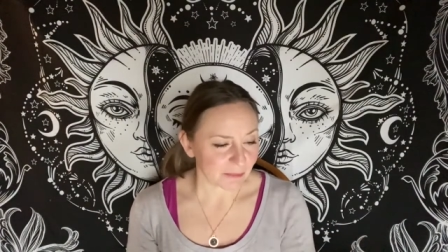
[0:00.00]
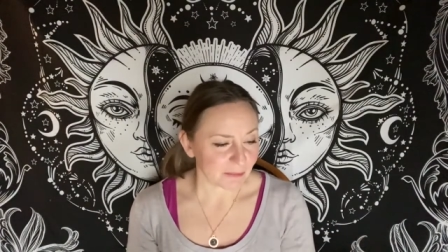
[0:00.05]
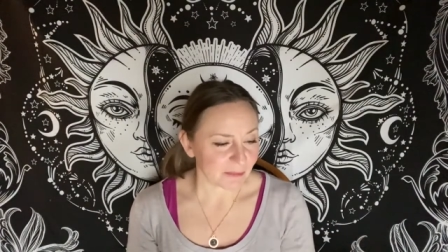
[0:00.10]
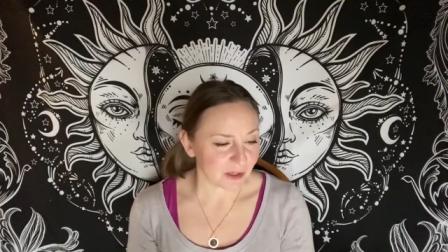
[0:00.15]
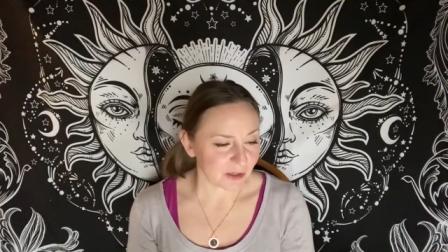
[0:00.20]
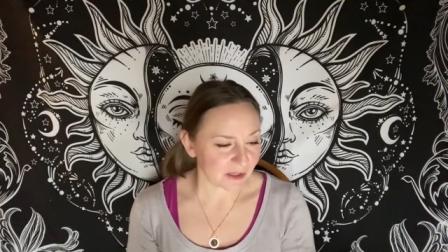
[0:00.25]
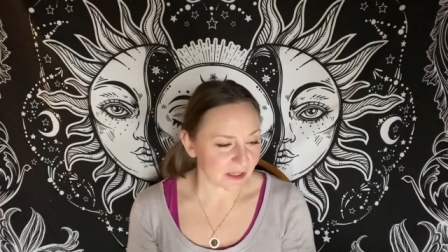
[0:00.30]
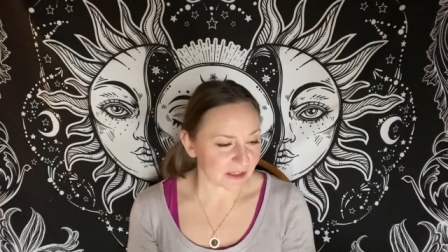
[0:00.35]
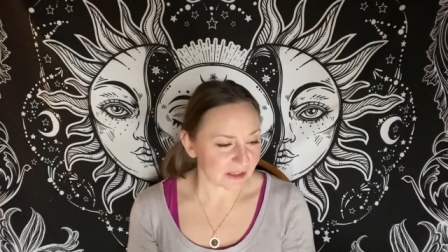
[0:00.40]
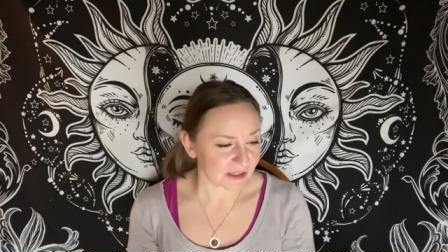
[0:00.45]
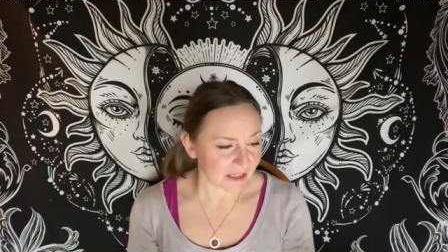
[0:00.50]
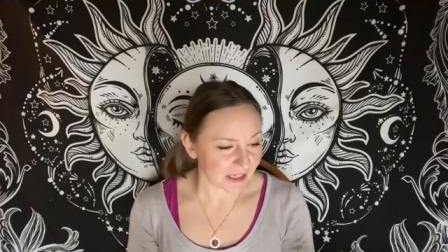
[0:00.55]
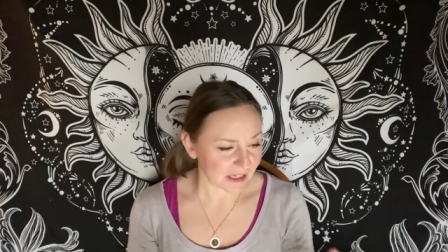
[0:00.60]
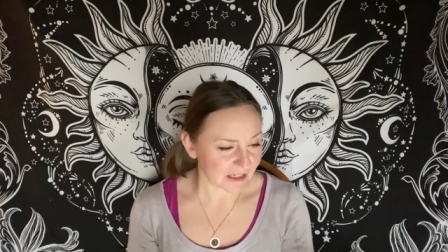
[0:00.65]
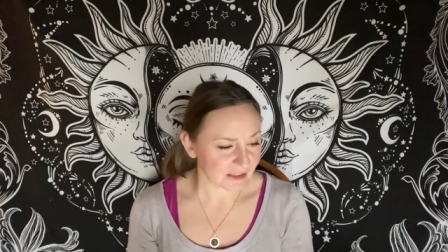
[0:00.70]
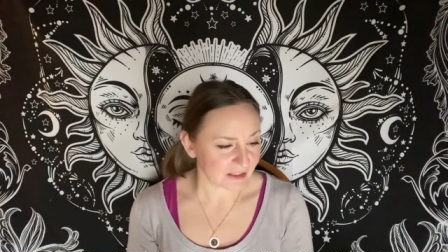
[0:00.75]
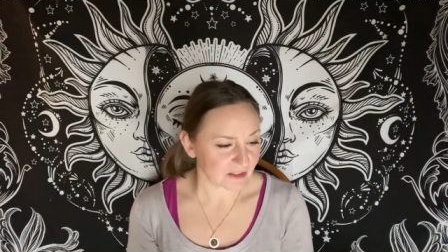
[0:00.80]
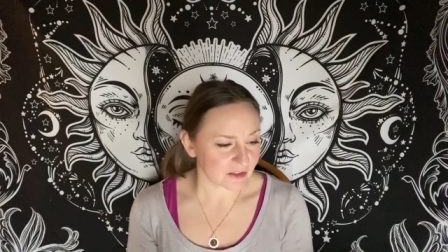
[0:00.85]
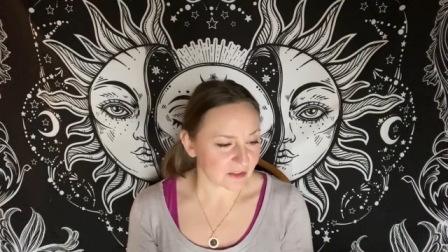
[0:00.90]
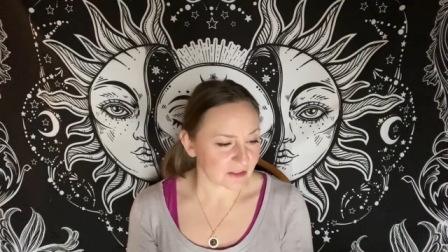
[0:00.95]
moon at
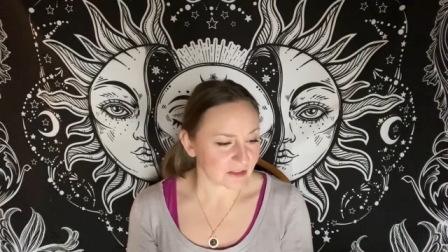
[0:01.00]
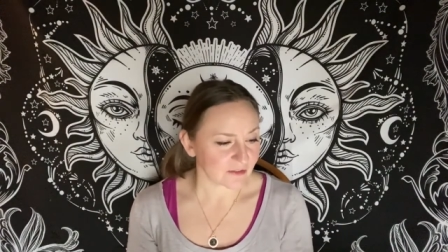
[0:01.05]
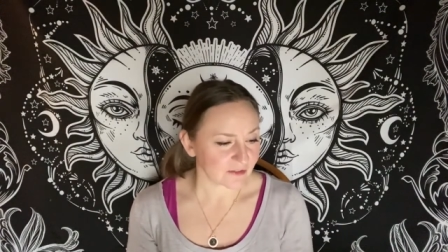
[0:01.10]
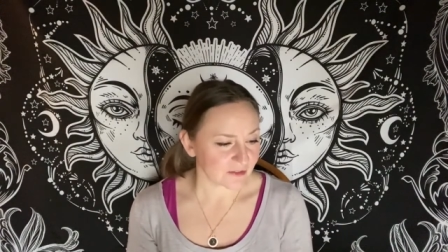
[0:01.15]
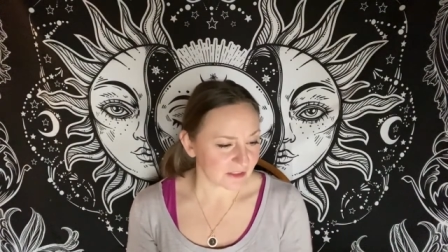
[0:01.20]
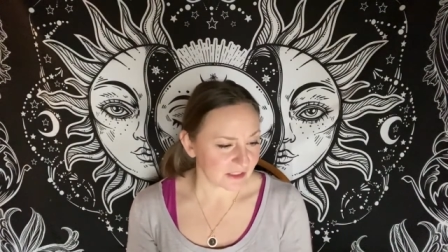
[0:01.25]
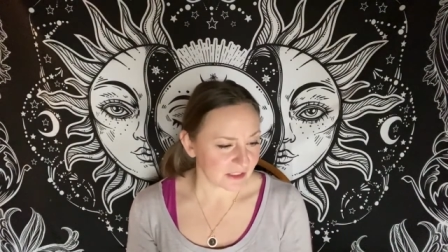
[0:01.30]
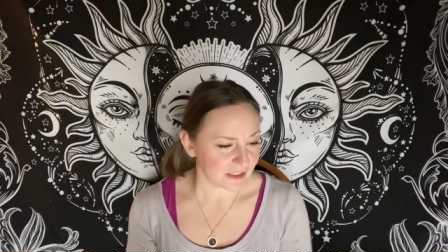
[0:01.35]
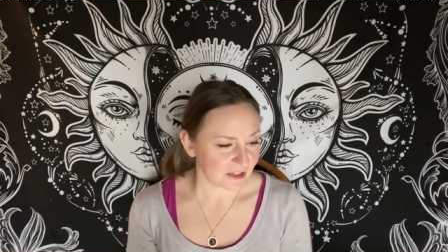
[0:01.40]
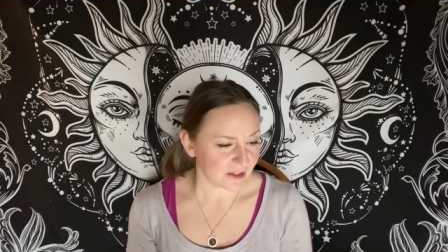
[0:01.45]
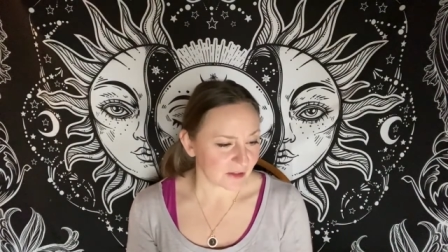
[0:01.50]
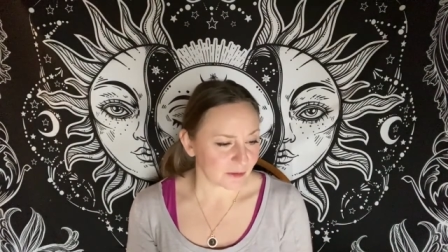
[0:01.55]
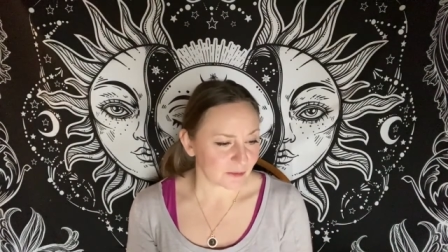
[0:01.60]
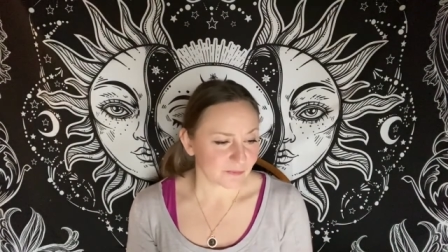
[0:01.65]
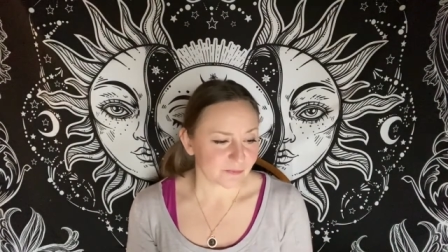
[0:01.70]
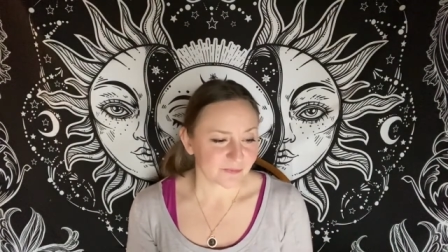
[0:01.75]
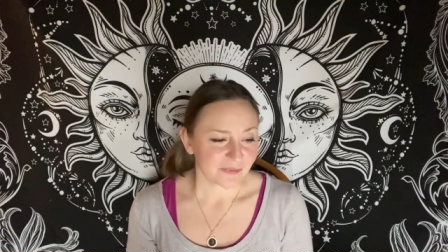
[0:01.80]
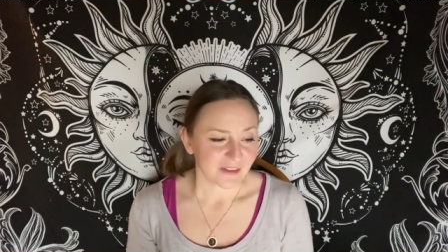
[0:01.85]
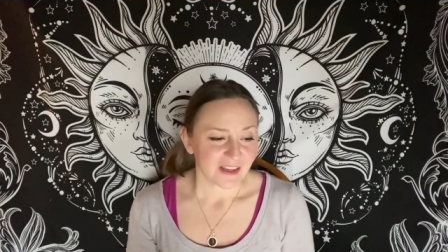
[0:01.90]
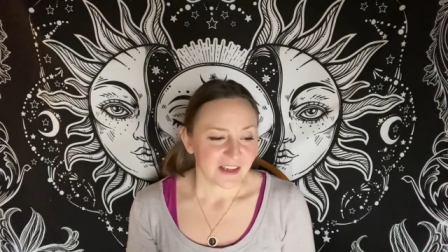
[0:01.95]
nine degrees of
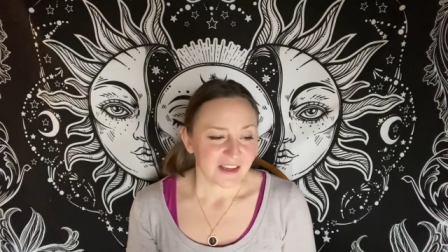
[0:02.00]
Leo,